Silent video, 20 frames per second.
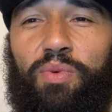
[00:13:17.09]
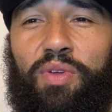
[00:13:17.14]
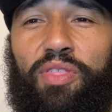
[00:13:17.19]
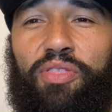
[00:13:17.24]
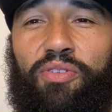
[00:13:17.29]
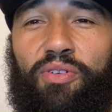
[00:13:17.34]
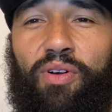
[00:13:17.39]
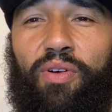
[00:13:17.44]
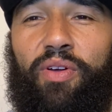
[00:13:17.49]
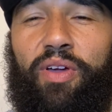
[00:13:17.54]
We
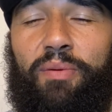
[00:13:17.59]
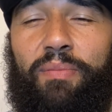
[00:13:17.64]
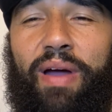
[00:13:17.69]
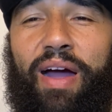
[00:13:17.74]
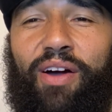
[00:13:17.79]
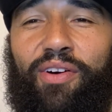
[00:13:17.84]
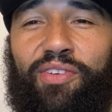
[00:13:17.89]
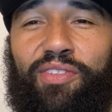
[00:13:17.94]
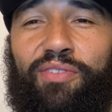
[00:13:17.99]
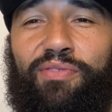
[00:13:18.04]
throw him
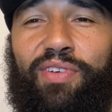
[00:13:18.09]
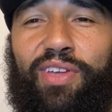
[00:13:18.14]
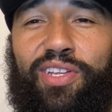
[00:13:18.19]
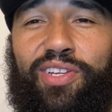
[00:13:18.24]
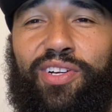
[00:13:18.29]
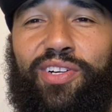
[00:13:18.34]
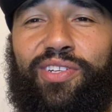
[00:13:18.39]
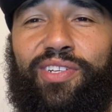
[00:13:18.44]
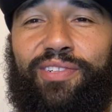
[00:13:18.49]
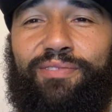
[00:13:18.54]
out of the
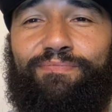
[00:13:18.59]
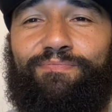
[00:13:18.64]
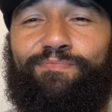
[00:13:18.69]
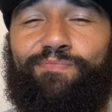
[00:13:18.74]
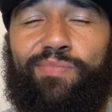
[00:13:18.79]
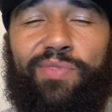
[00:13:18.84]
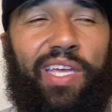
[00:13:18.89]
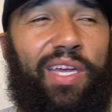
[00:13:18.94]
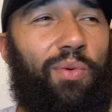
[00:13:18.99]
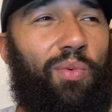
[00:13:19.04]
vineyard.
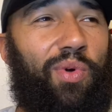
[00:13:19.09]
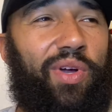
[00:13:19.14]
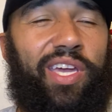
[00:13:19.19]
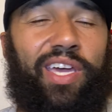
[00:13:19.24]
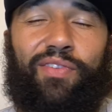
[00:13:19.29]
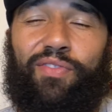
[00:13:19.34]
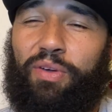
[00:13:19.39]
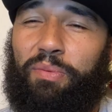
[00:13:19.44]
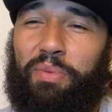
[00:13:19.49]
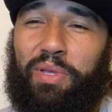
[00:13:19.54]
Like, we'll
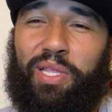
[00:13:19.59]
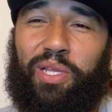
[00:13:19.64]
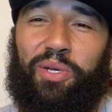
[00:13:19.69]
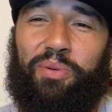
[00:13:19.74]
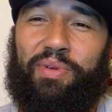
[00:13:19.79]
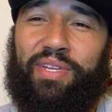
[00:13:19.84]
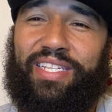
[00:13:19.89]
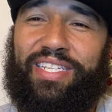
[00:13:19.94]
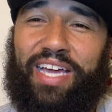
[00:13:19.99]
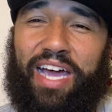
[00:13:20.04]
give him a little
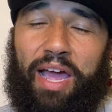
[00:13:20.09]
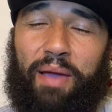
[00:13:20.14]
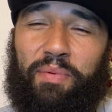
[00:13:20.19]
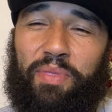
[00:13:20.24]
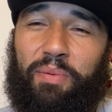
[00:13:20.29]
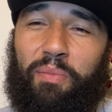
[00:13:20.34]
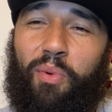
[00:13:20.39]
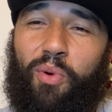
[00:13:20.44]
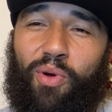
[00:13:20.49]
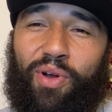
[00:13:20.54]
bit of time in
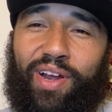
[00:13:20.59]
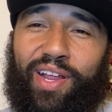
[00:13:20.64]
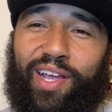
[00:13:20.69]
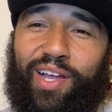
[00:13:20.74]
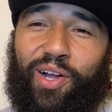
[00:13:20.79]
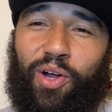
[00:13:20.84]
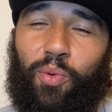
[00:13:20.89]
the morning,